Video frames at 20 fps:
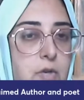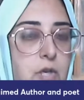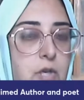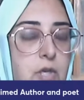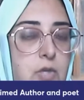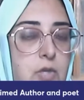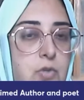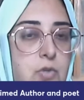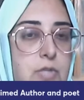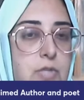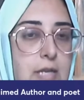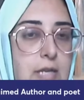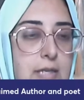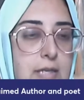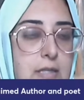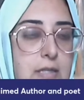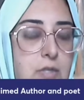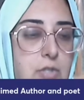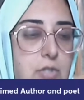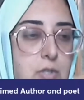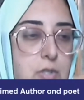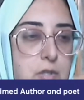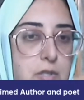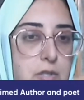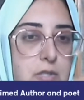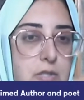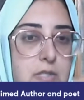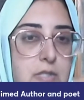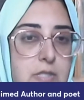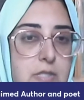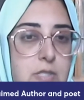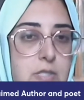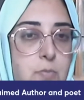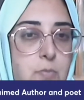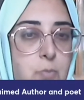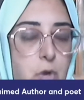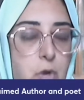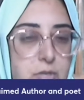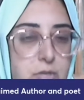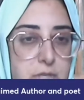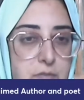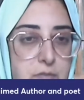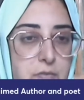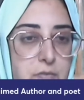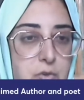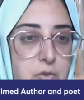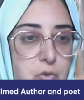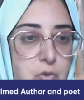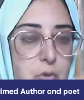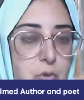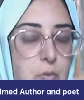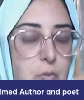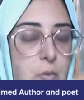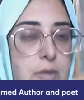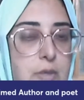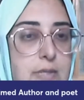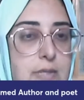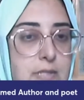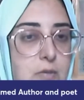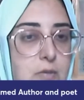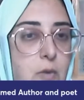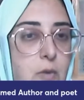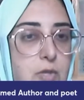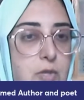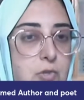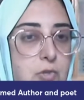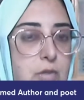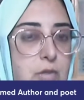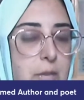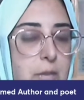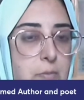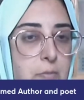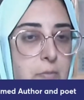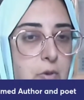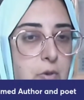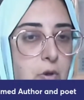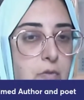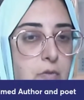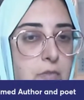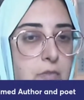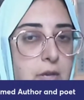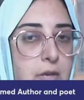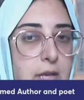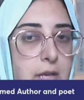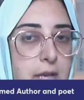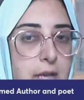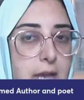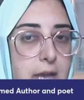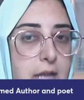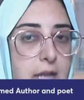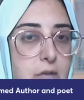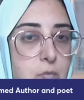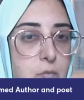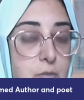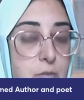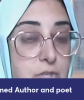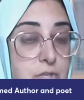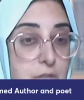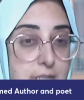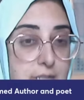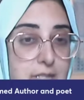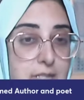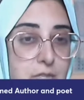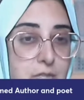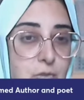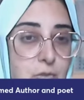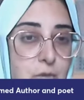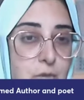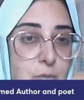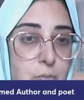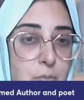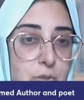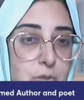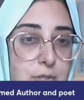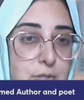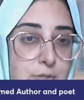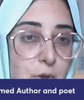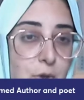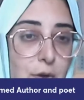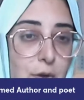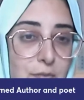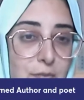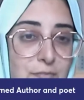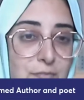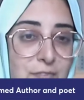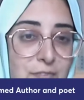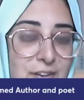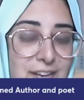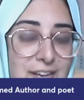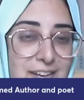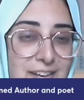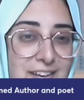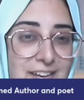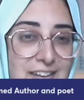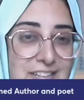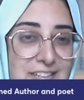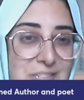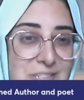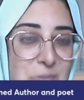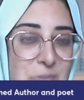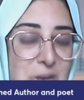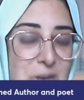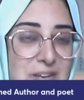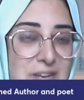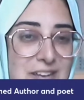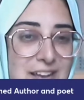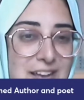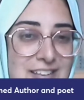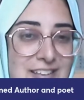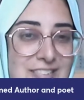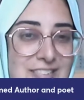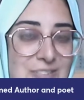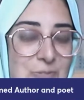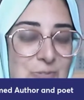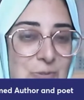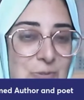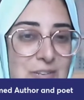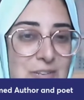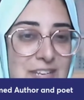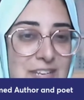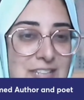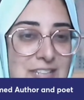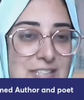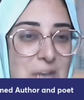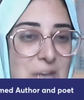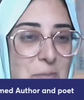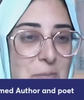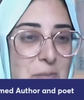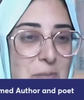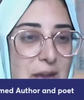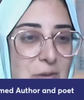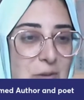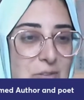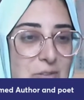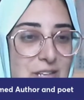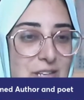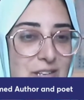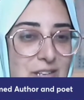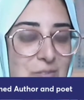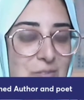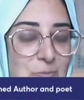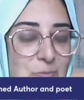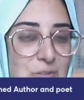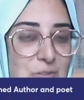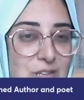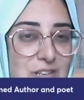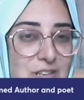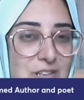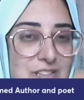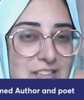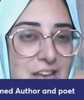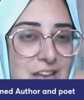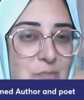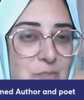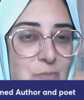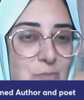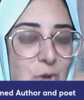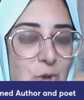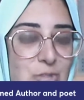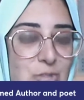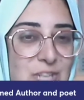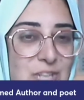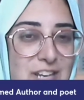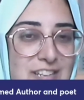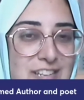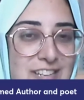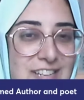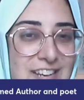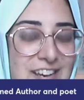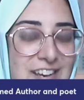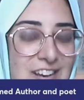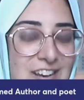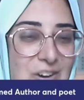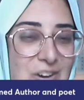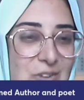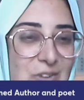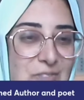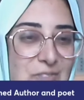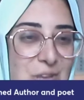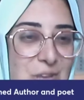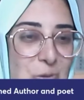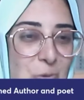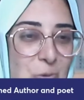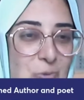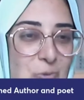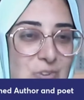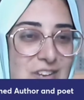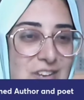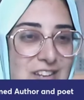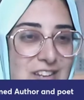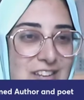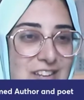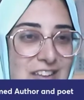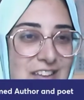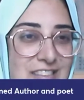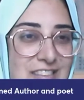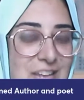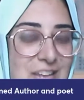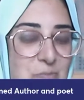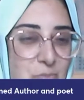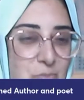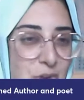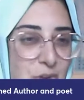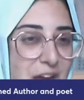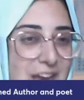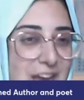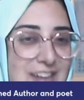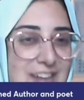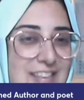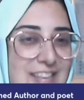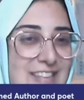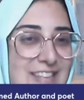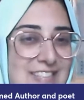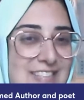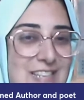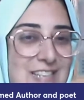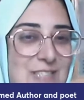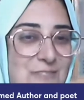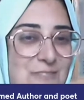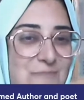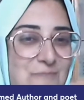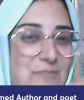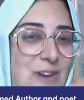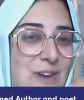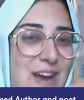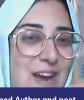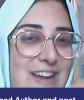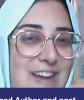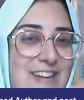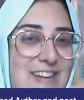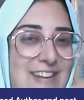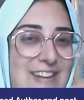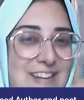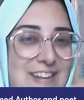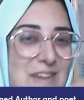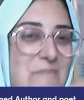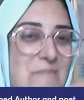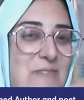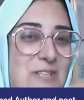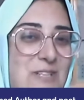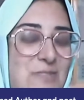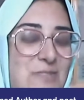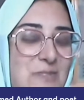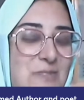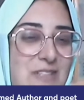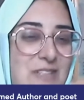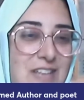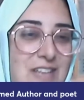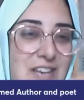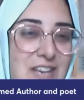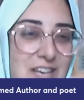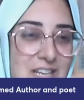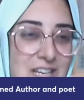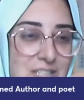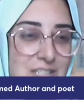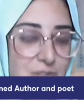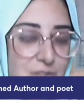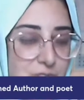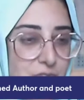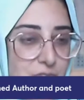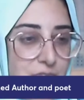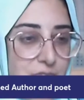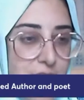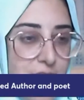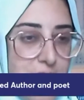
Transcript: You're telling the children, this is a project for you, and we want to see what you're capable of, and we trust that you can pull this off. And it's quite a nice, when kids come back with a done project of their own, and that pride, that sense of pride and accomplishment is also very